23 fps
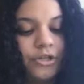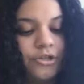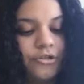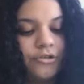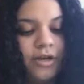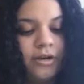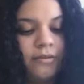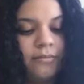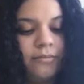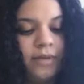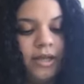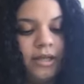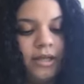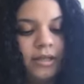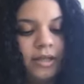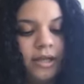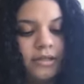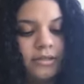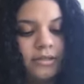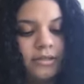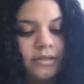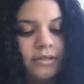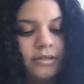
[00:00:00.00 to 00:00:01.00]
I straighten
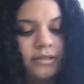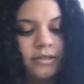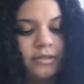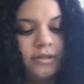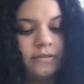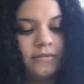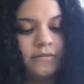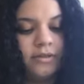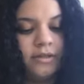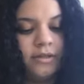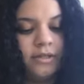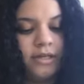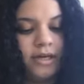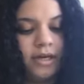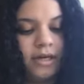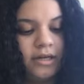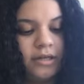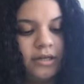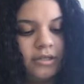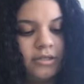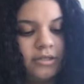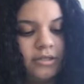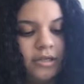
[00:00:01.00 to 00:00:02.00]
my glasses, giving a
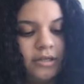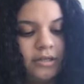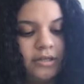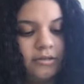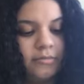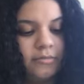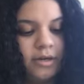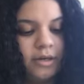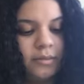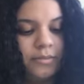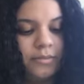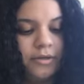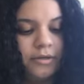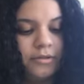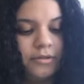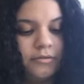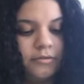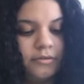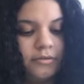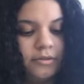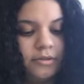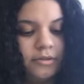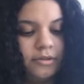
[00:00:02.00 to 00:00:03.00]
tiny shake to my
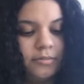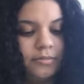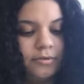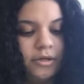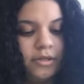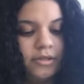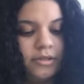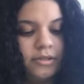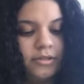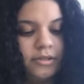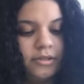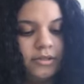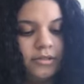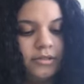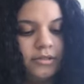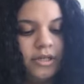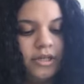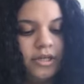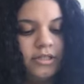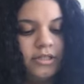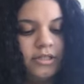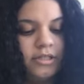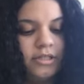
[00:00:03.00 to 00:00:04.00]
bangles in the
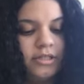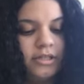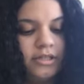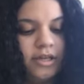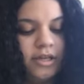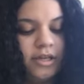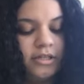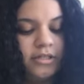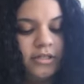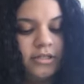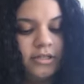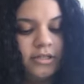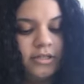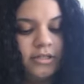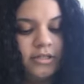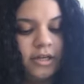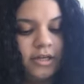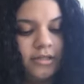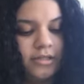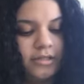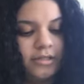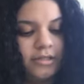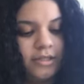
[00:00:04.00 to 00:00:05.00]
process, just in case she
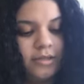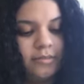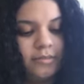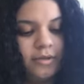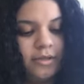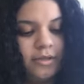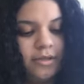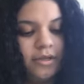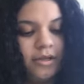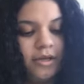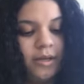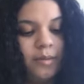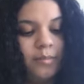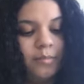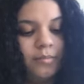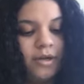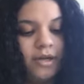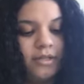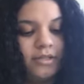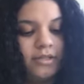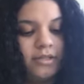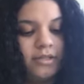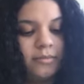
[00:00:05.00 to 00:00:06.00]
is not seeing me,
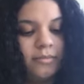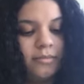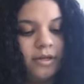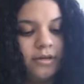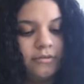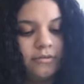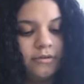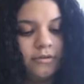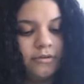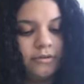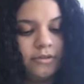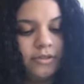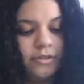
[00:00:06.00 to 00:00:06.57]
but I somehow